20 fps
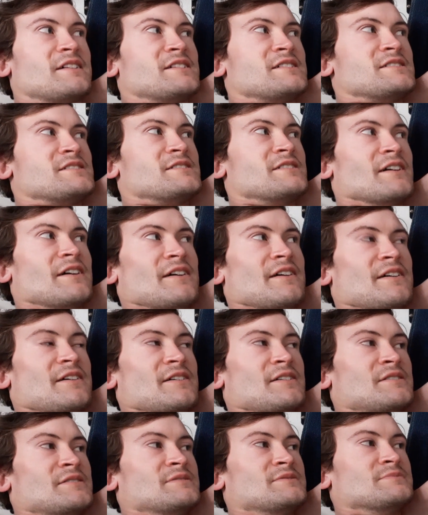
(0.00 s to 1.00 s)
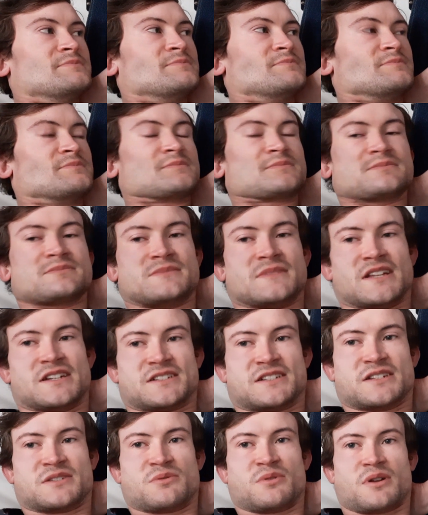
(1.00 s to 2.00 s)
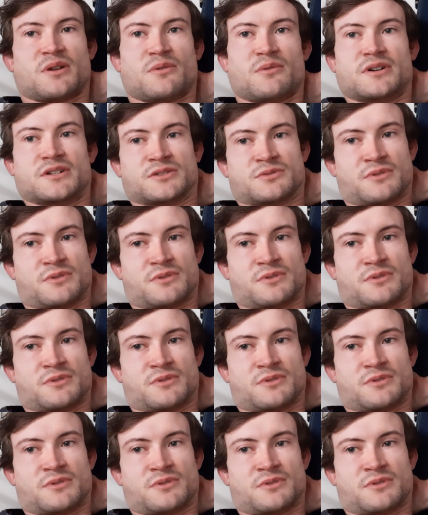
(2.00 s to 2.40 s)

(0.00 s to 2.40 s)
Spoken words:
So that's just what it was.